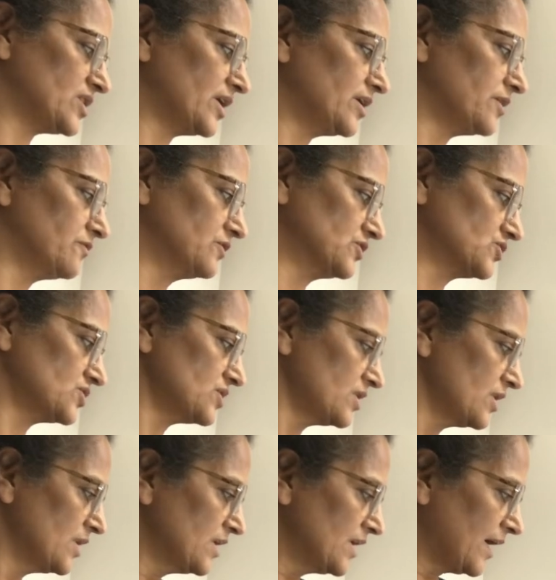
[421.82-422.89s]
and division.
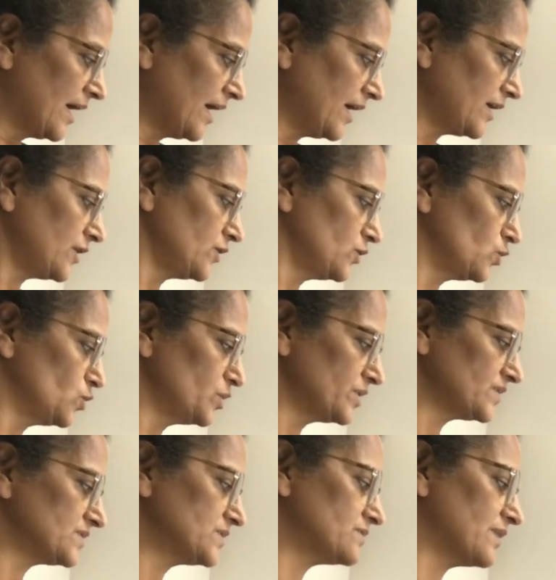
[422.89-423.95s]
Here 2
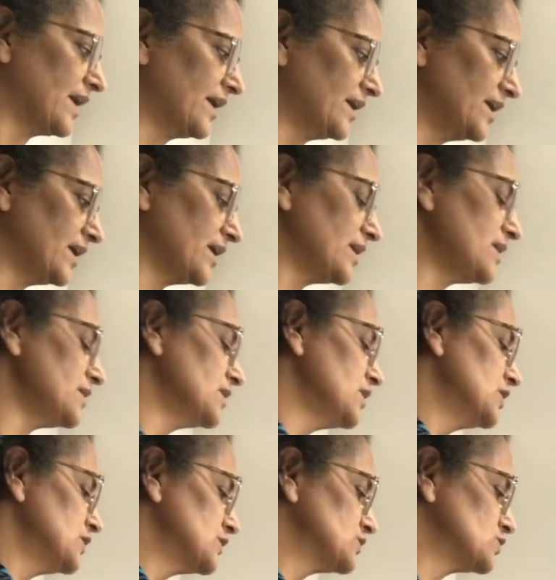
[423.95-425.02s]
is dividing it.
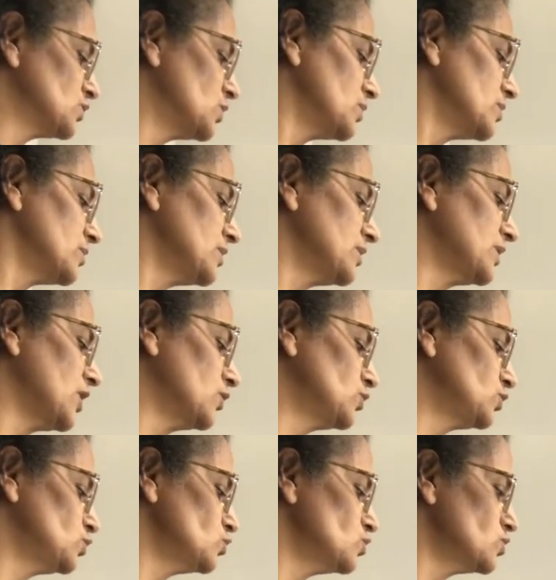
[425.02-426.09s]
So now
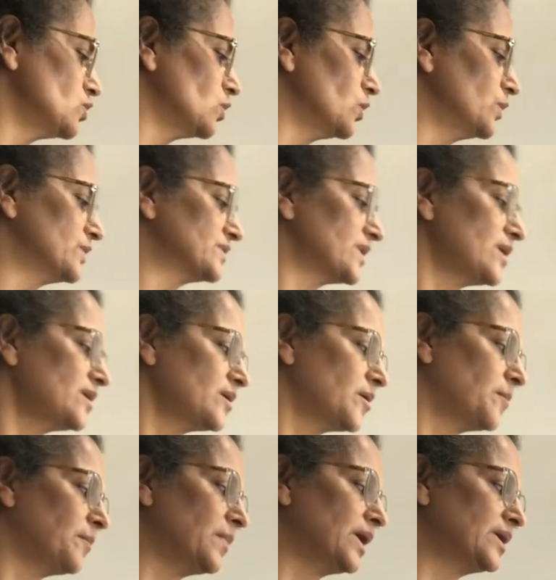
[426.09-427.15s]
2 goes and
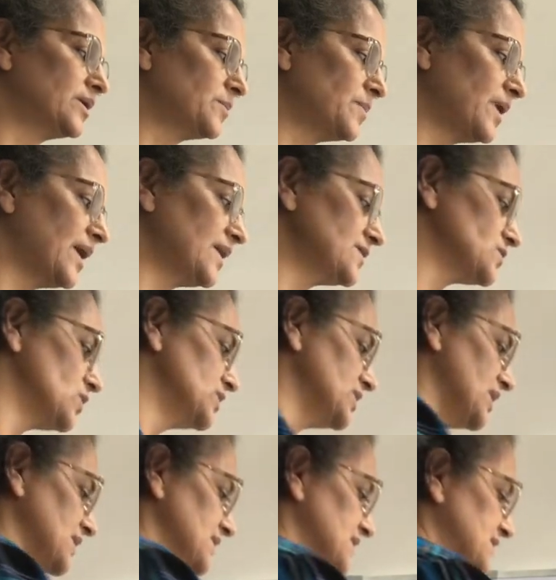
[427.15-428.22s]
multiplies on the
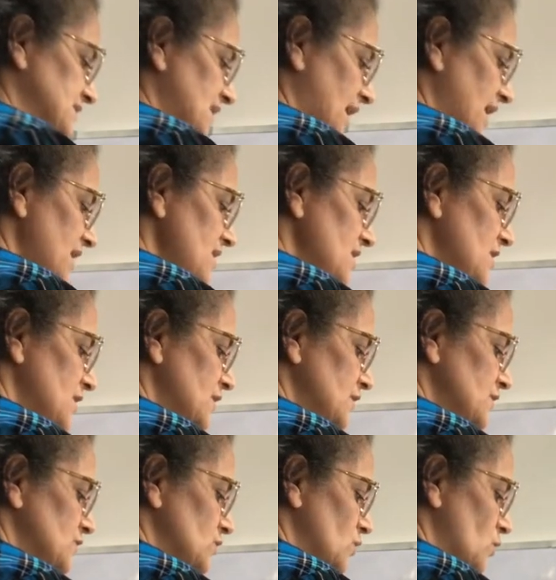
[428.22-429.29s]
other side.
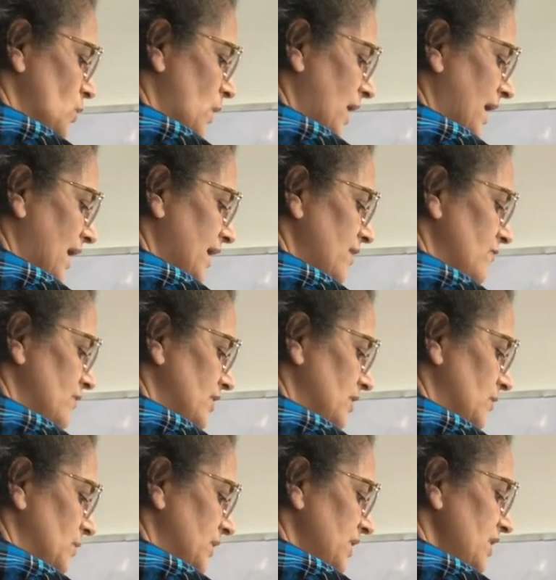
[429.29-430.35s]
So y
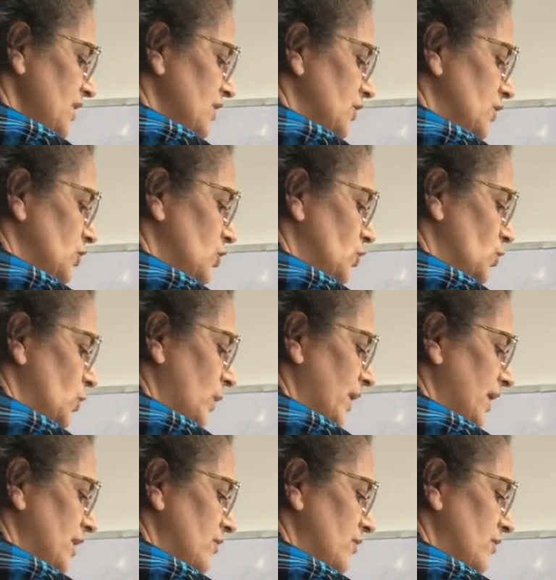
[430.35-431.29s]
will be 12